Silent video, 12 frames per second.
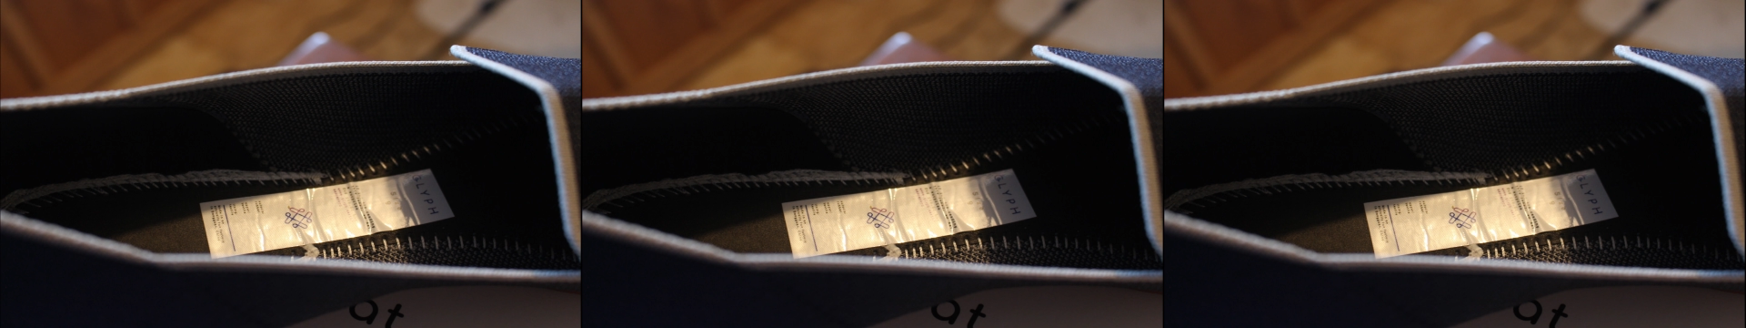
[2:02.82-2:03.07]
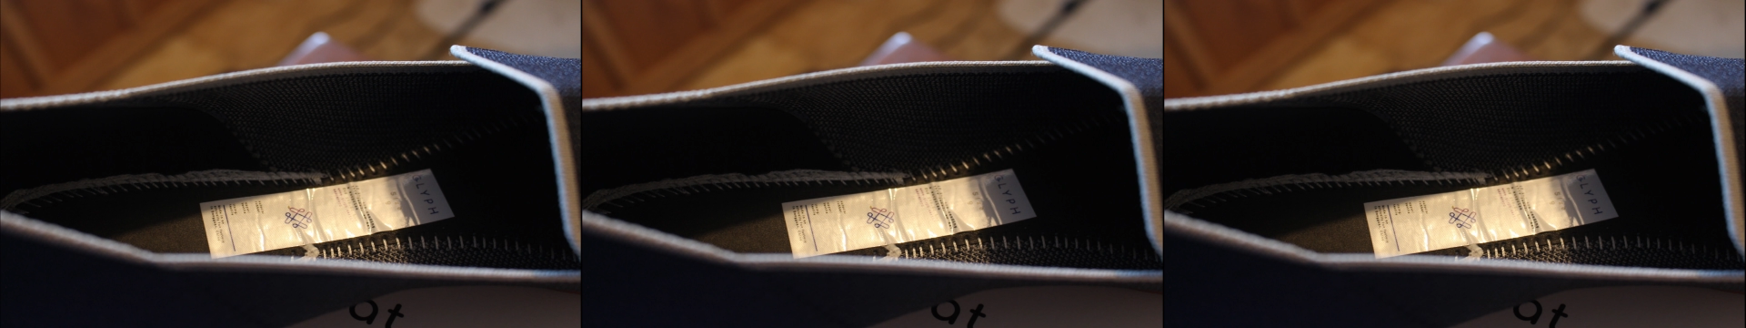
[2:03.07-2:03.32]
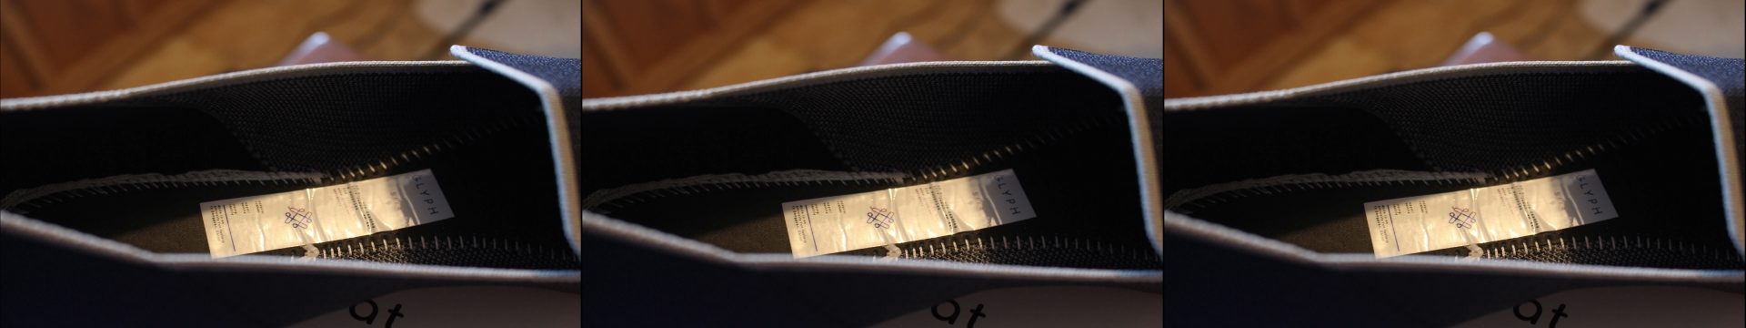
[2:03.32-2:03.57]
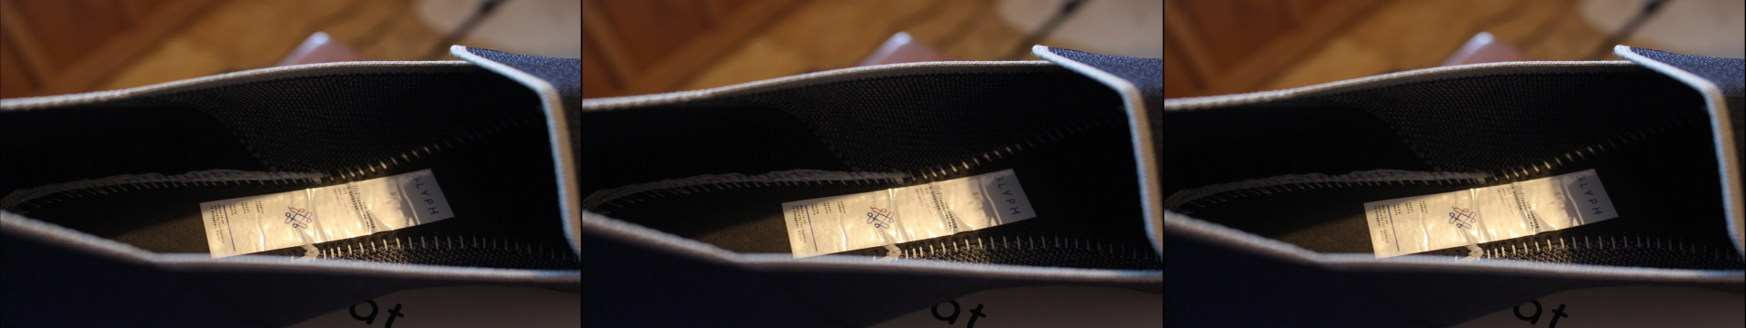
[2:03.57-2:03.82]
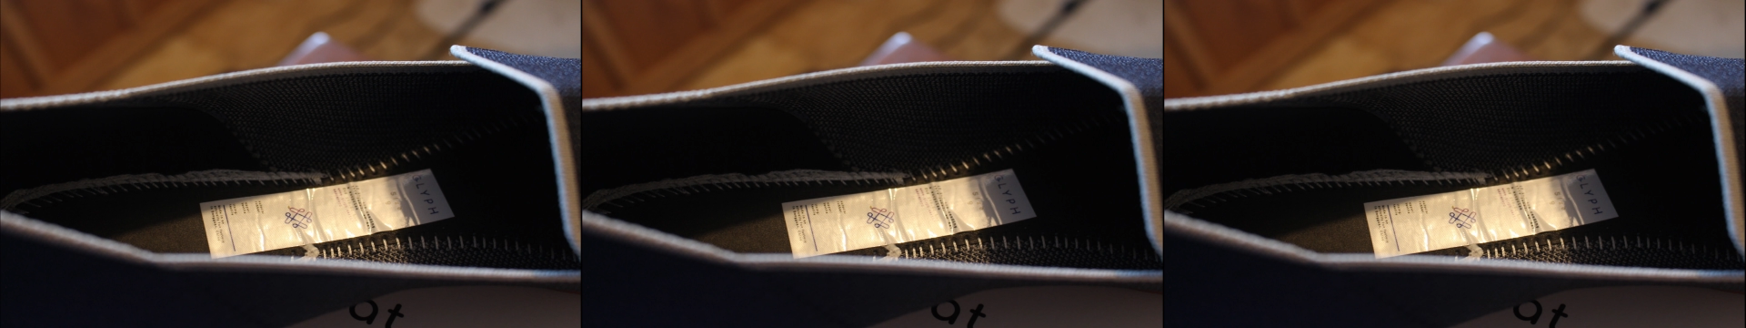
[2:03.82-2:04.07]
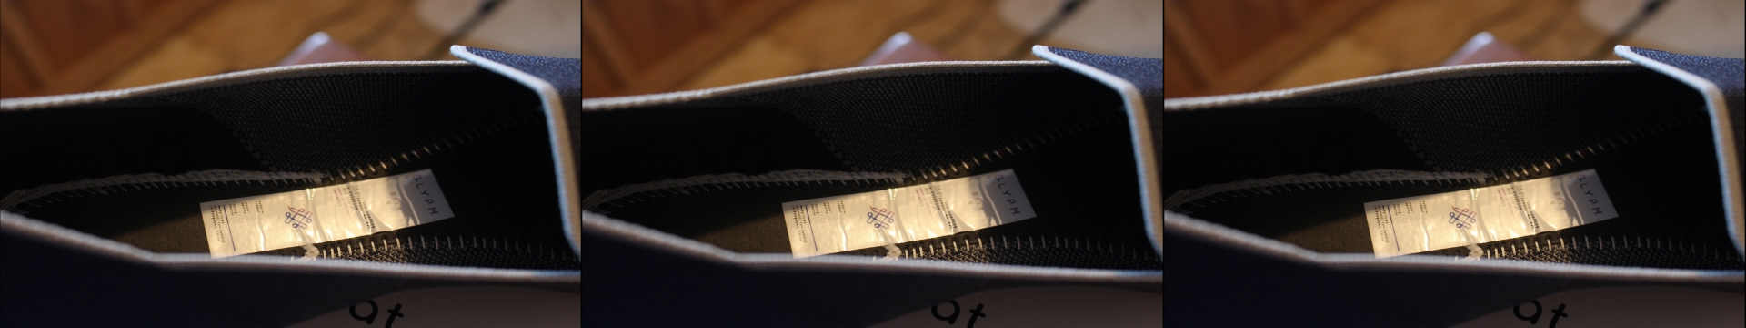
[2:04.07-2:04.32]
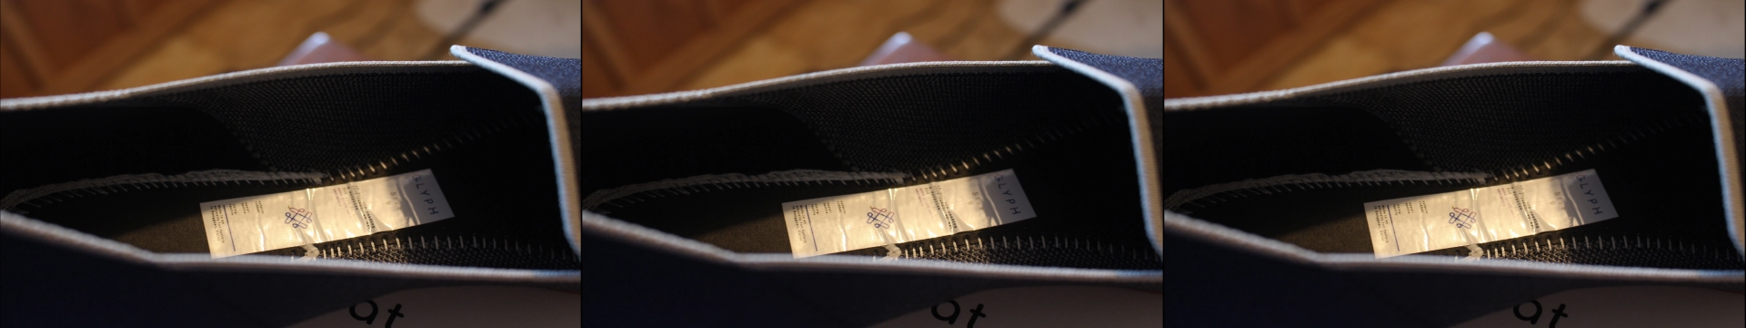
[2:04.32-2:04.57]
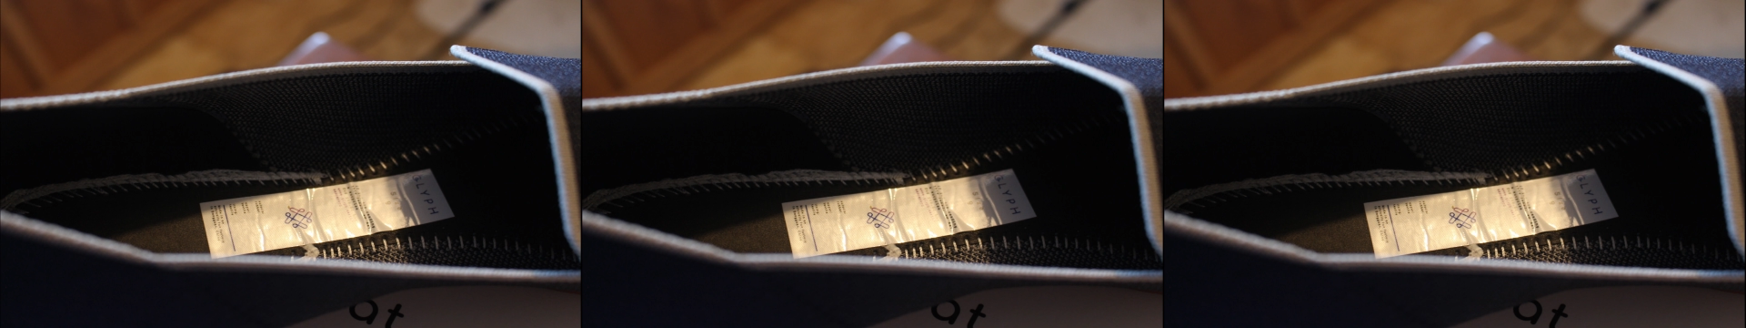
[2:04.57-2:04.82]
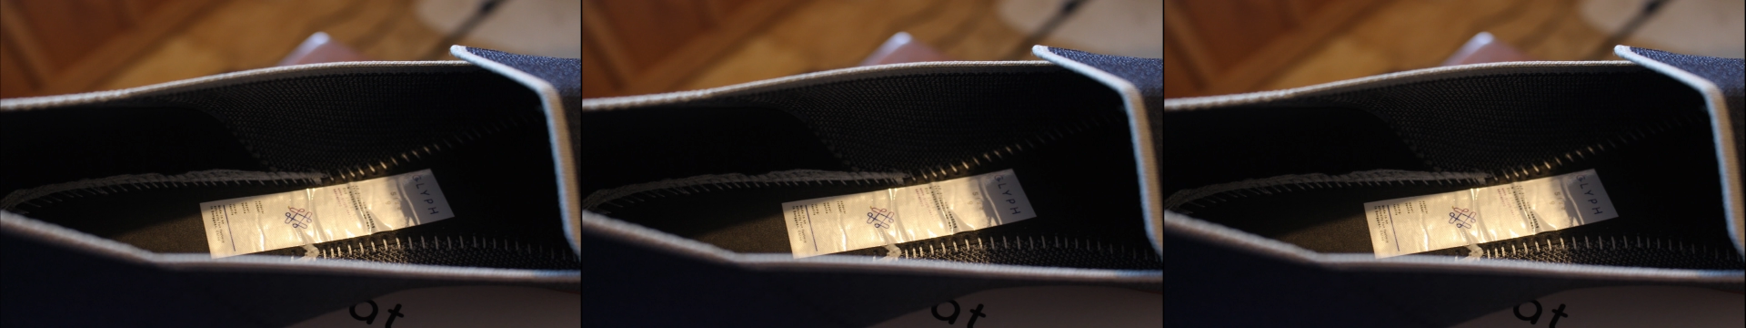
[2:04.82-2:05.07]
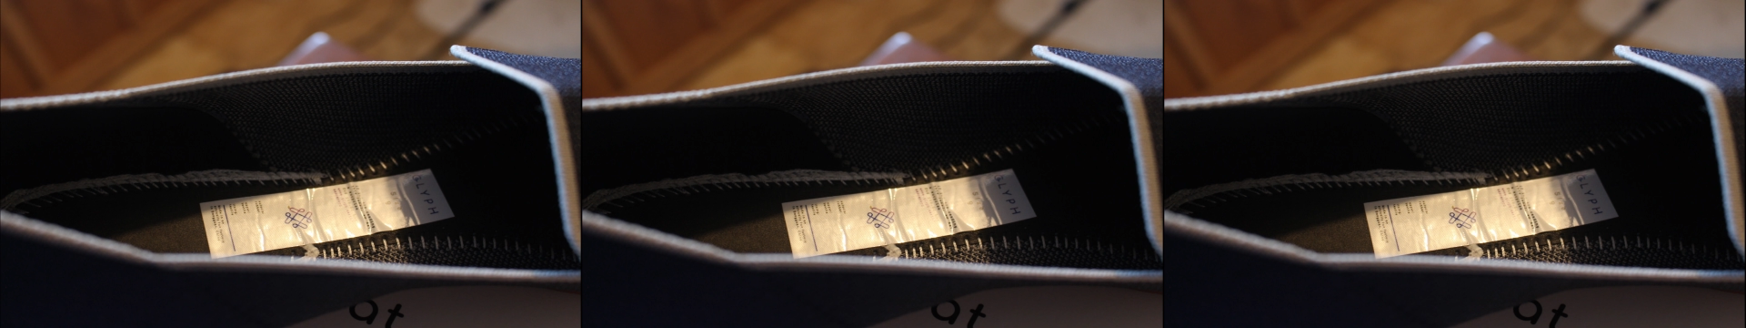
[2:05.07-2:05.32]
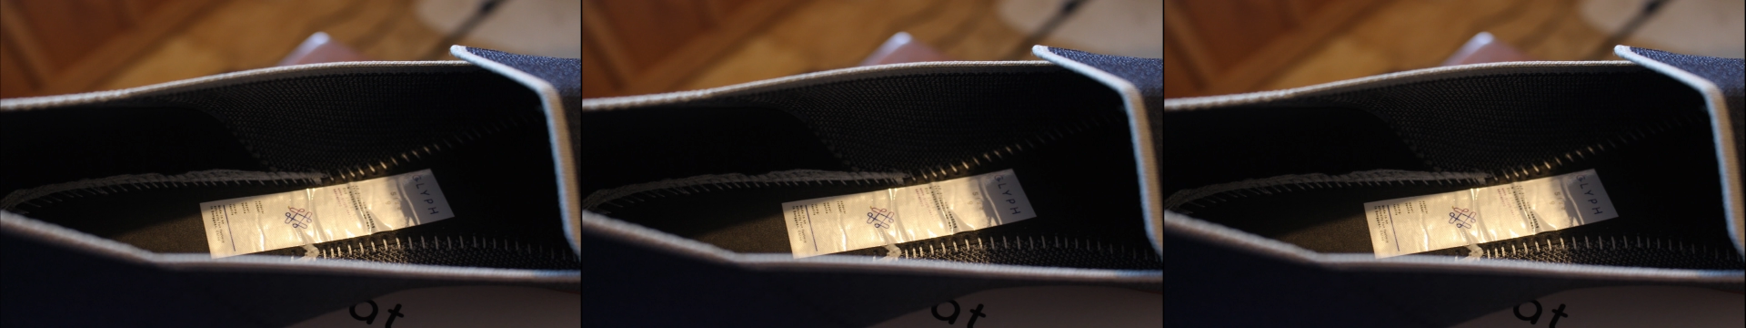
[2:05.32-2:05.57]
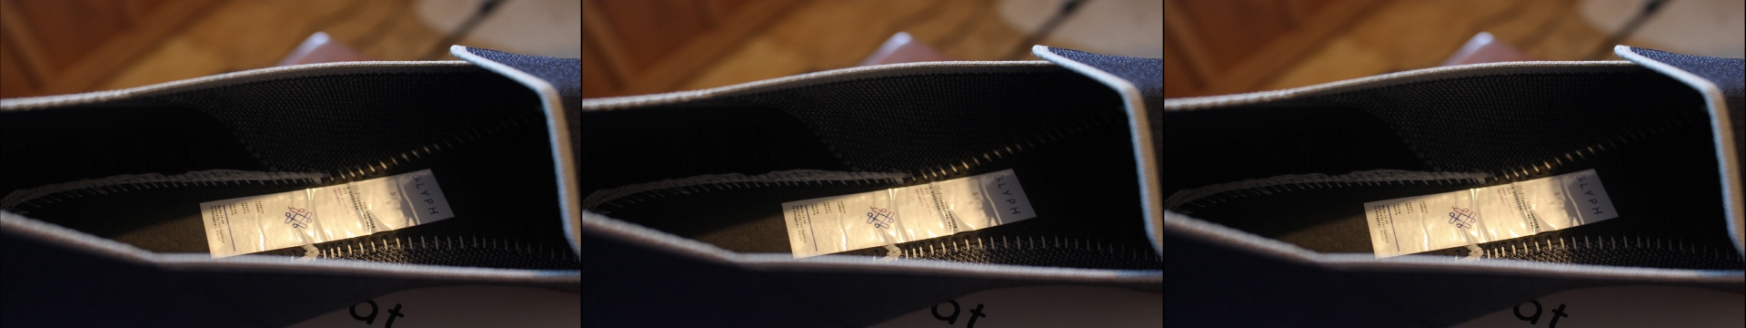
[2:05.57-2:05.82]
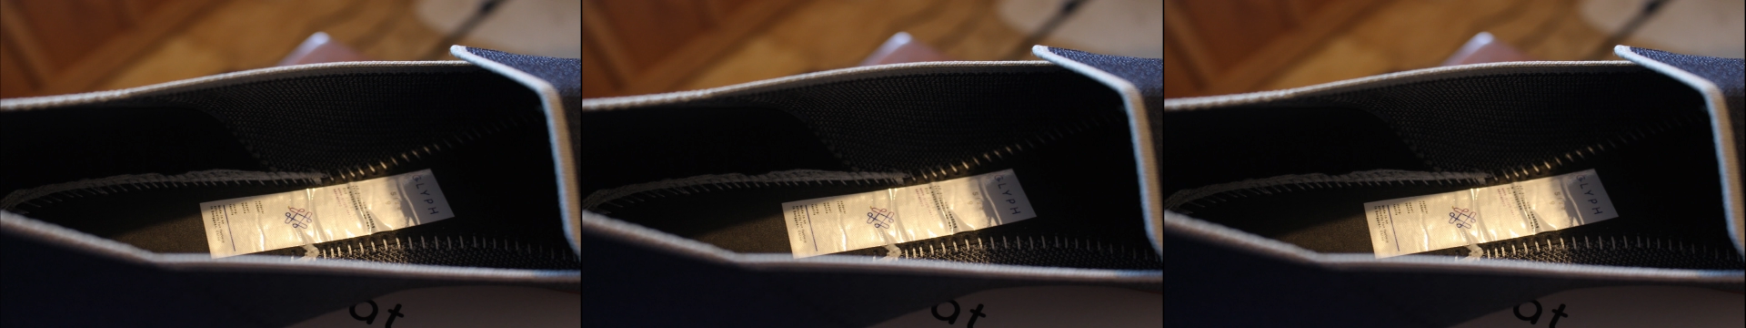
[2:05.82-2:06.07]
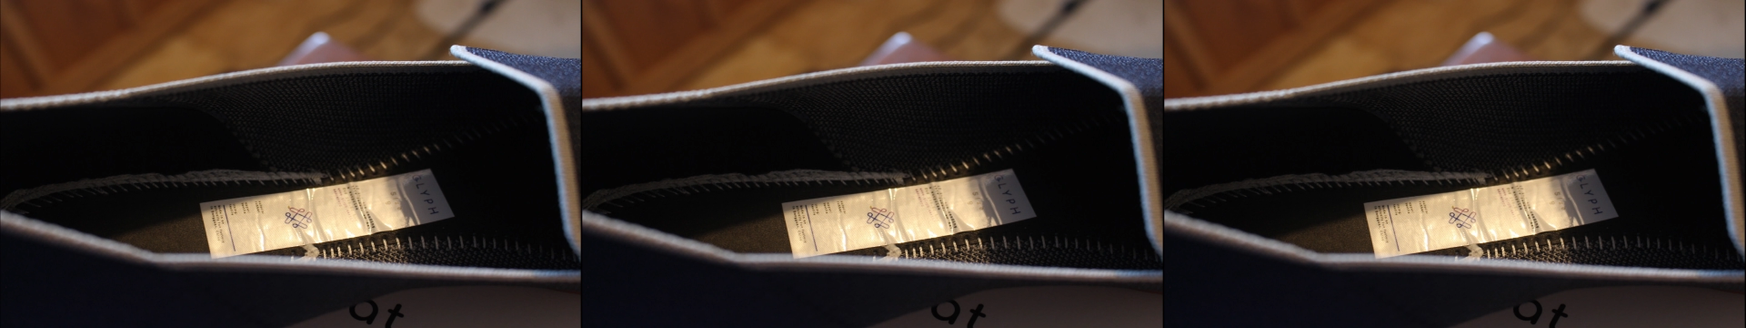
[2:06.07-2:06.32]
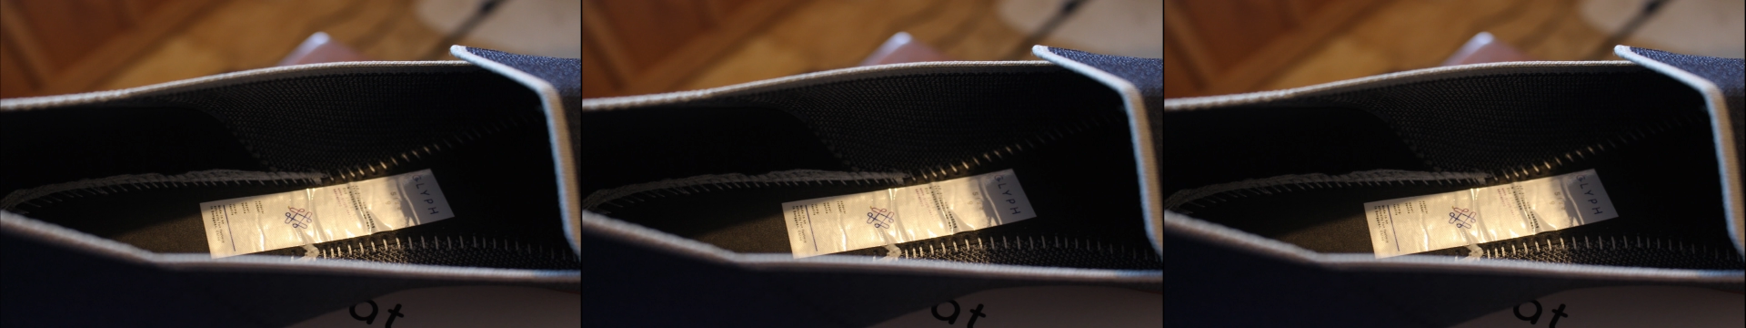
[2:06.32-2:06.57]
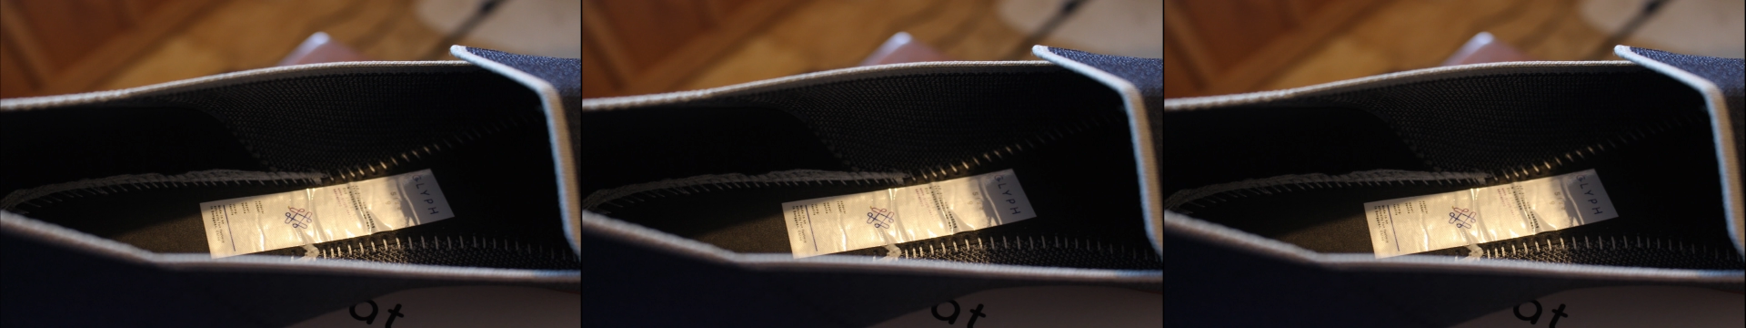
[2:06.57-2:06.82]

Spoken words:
[unreadable: no face in view]